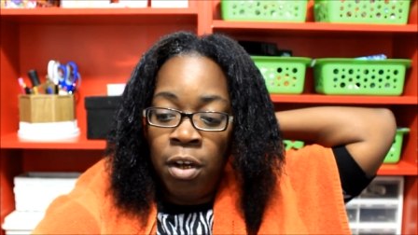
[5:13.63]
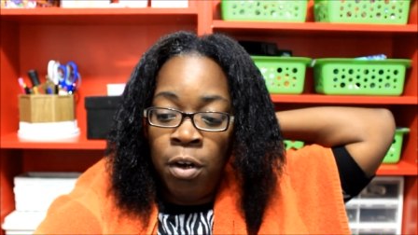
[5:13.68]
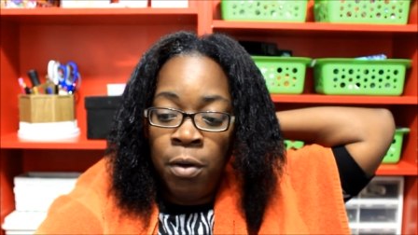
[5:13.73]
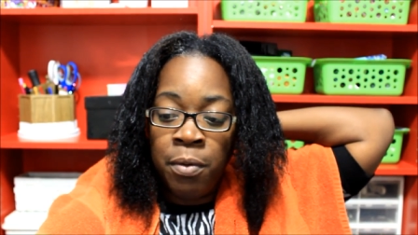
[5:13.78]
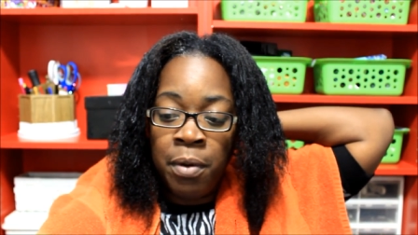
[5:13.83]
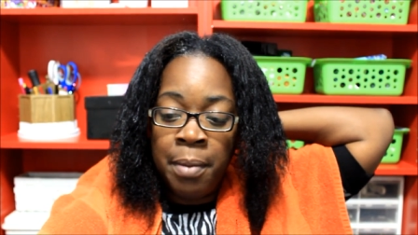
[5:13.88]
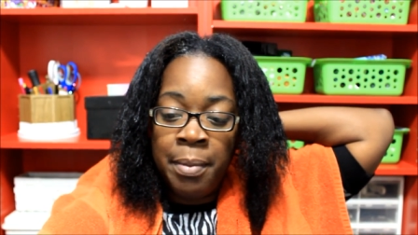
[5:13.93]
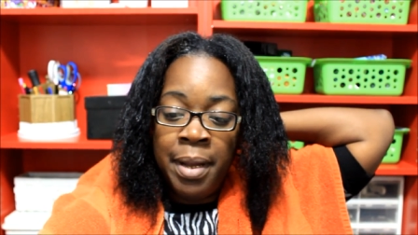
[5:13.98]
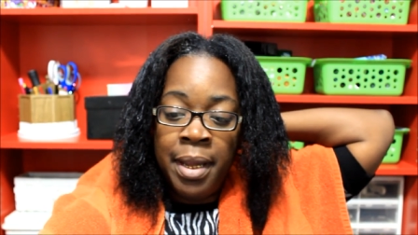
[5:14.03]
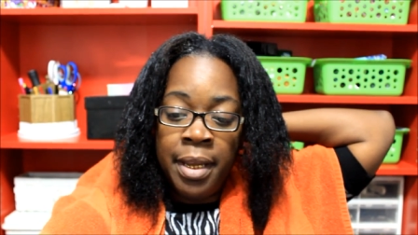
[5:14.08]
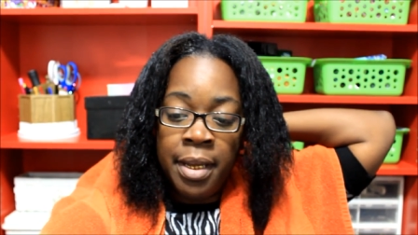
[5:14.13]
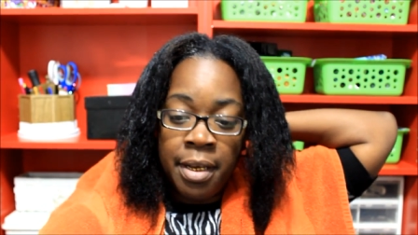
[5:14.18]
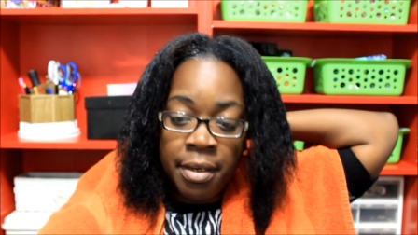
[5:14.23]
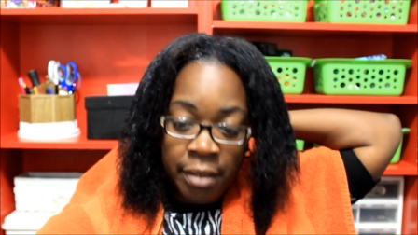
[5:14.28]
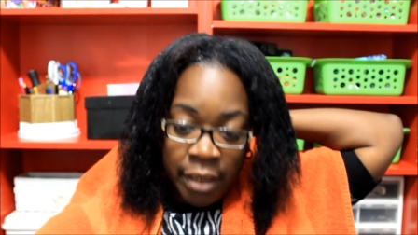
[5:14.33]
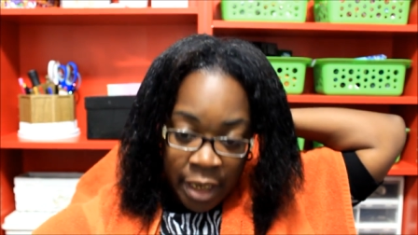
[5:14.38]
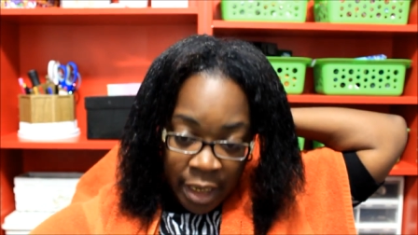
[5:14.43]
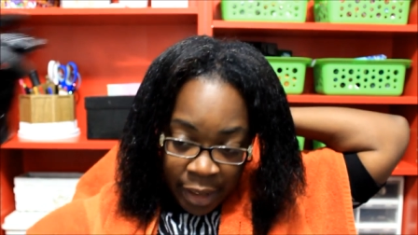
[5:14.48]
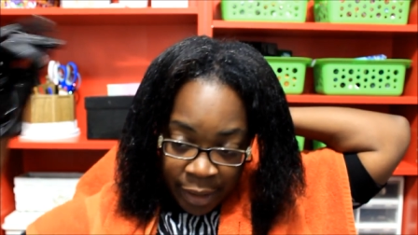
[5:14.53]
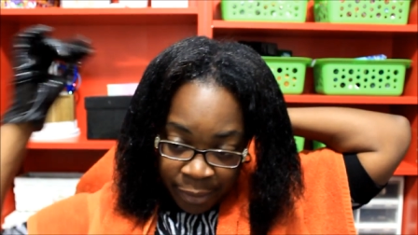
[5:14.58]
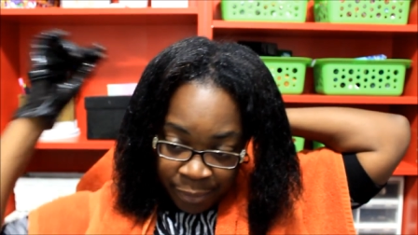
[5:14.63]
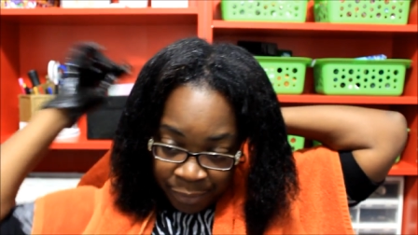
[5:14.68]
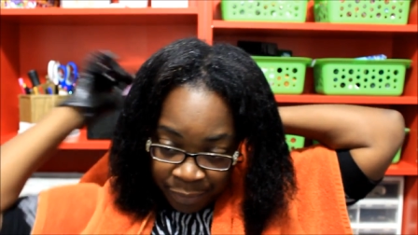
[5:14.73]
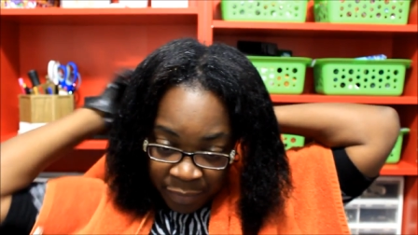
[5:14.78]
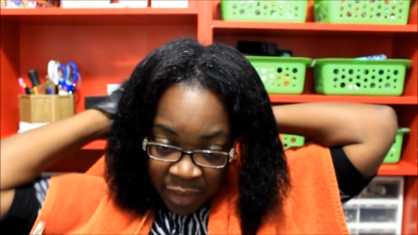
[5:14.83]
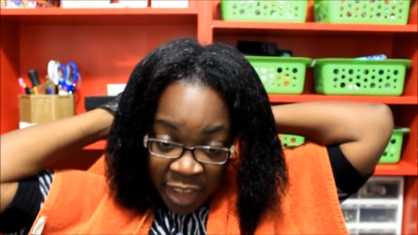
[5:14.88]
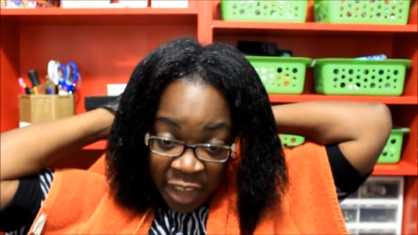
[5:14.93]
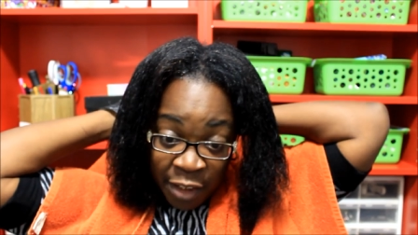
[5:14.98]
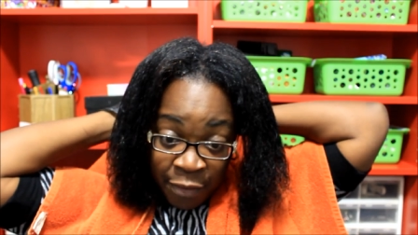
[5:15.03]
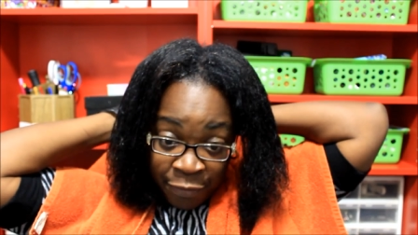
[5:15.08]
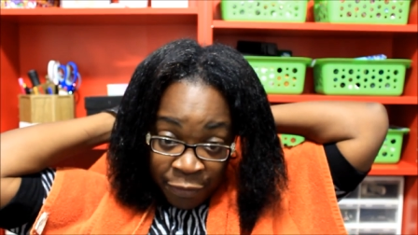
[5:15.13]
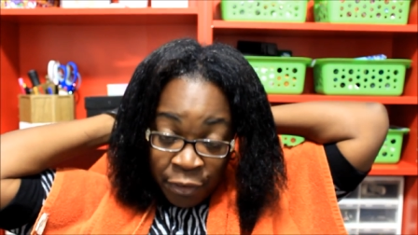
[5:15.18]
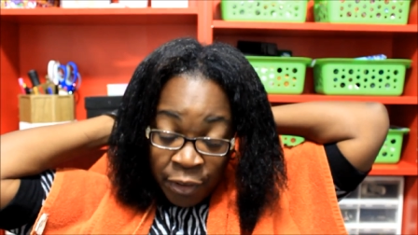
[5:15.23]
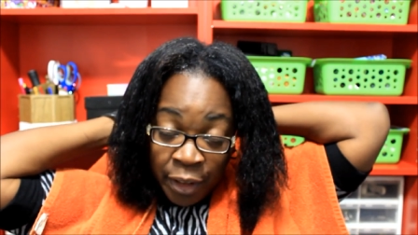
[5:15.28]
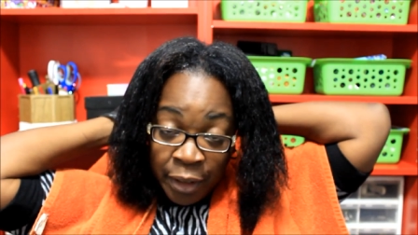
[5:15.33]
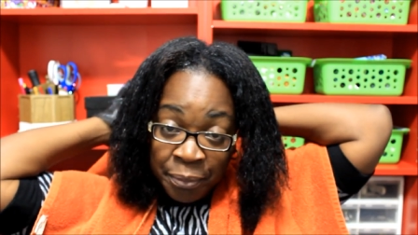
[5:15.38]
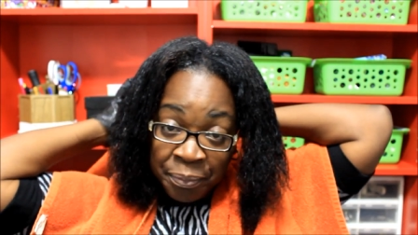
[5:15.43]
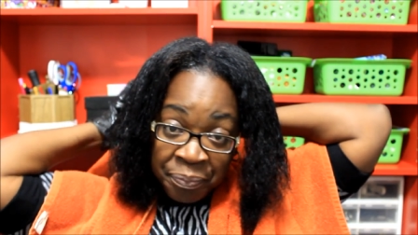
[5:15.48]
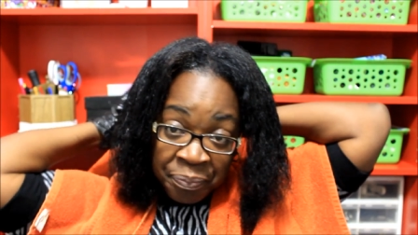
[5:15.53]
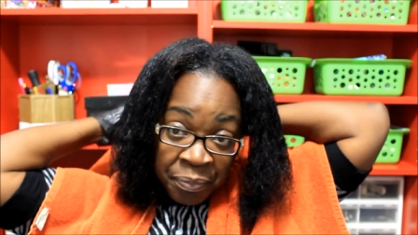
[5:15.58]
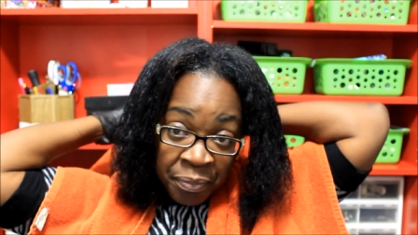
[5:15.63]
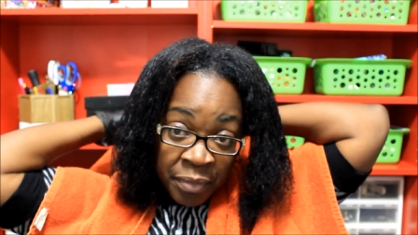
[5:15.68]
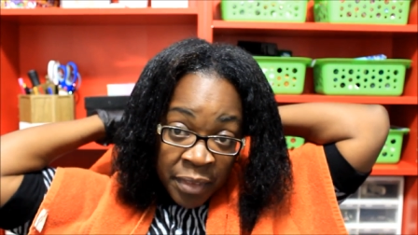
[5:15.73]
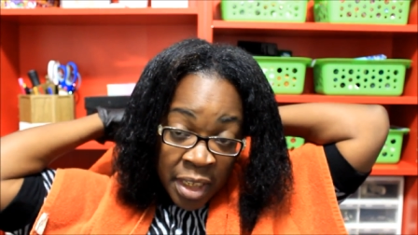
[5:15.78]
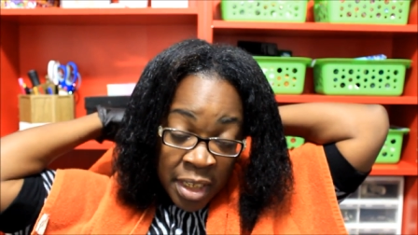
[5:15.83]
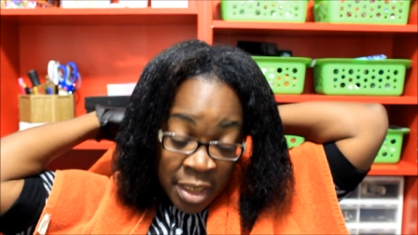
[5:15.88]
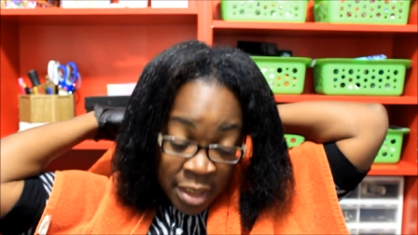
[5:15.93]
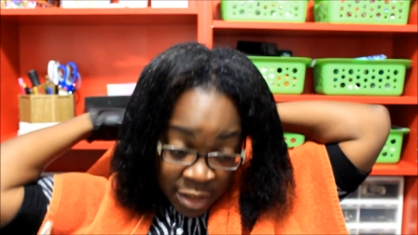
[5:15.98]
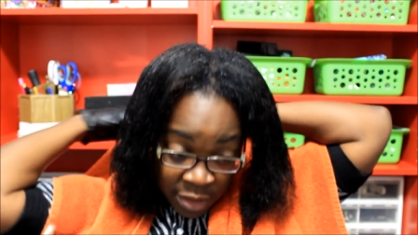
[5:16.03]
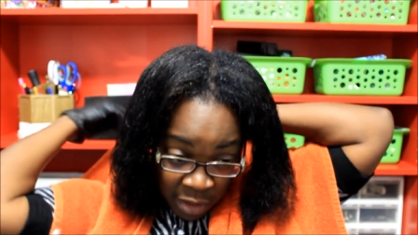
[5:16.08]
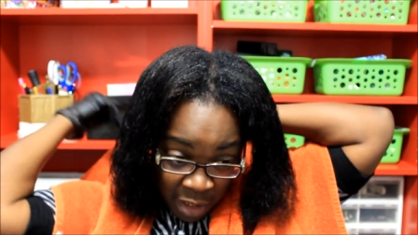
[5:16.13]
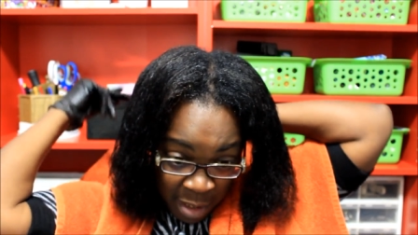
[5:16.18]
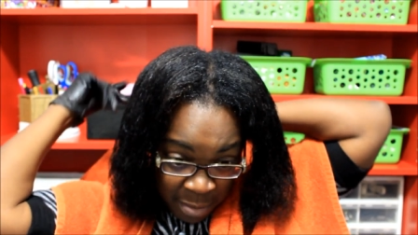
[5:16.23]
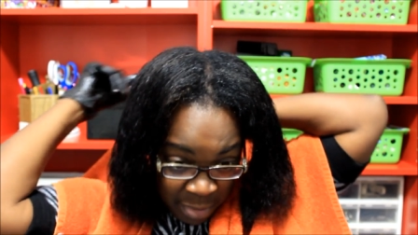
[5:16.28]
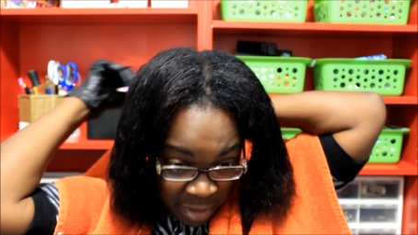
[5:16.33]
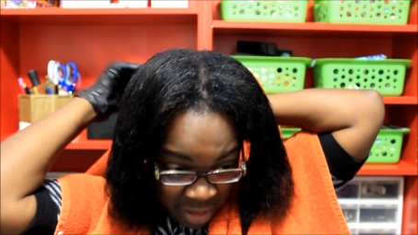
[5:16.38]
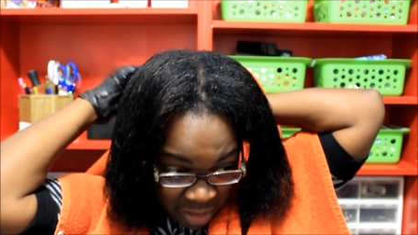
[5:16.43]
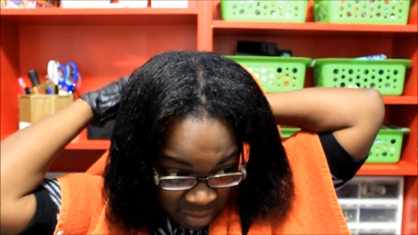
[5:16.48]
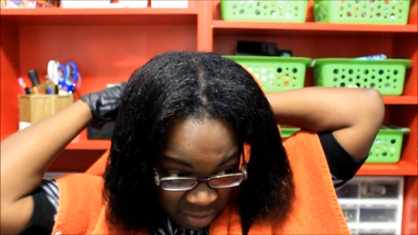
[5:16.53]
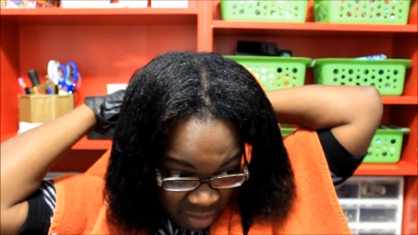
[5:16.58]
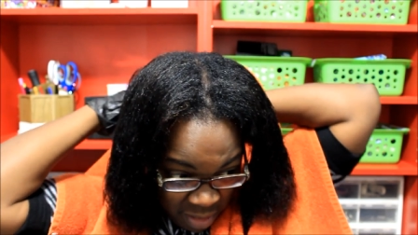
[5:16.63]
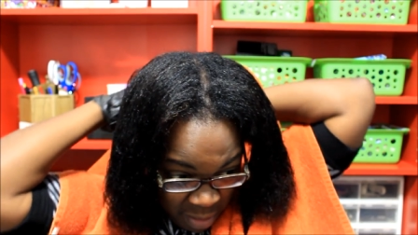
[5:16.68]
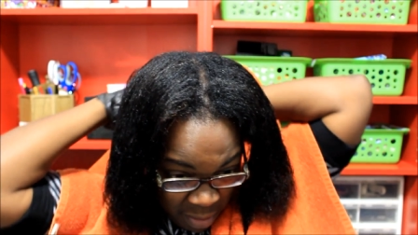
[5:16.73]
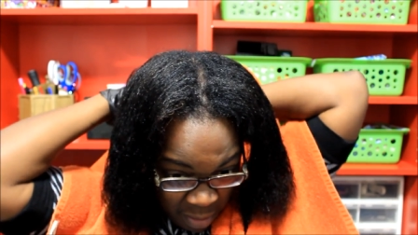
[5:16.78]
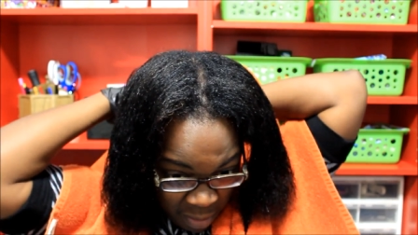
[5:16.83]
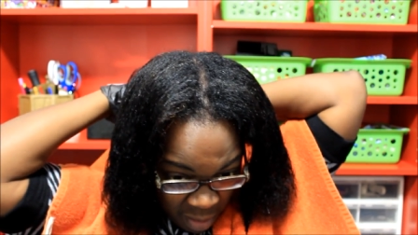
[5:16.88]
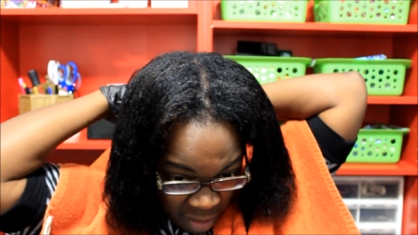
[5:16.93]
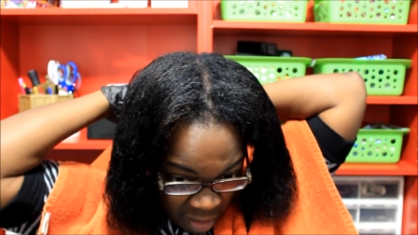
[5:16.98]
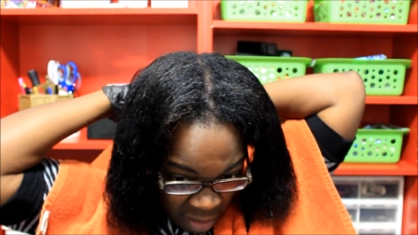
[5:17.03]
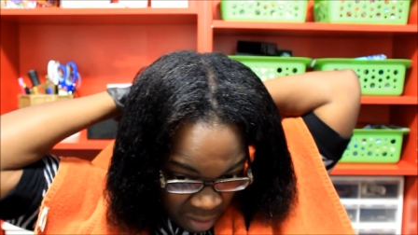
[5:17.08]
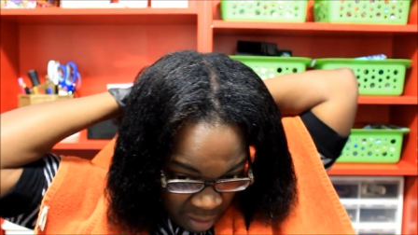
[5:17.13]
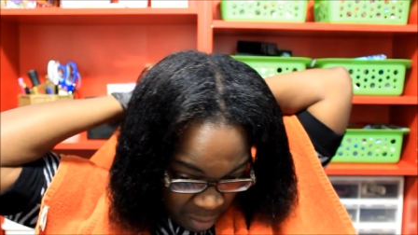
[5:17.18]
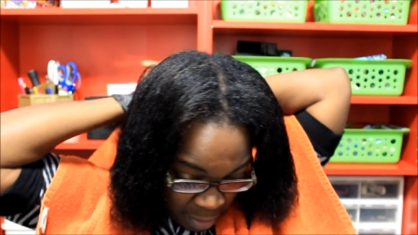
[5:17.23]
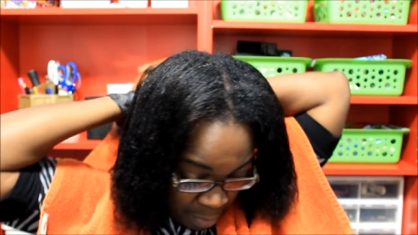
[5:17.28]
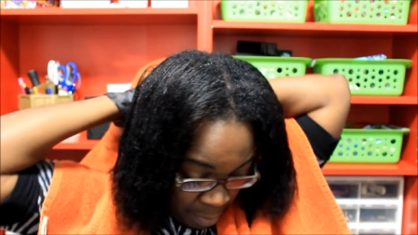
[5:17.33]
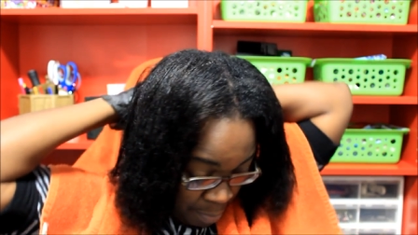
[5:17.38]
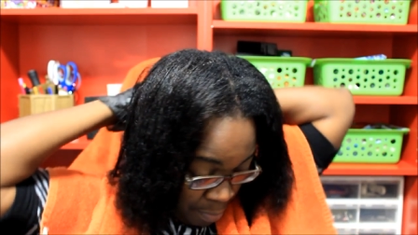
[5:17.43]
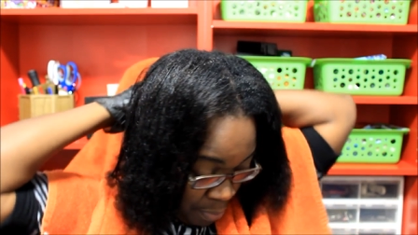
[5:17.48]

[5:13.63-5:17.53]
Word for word: around my hairline in the front. So I'm just gonna um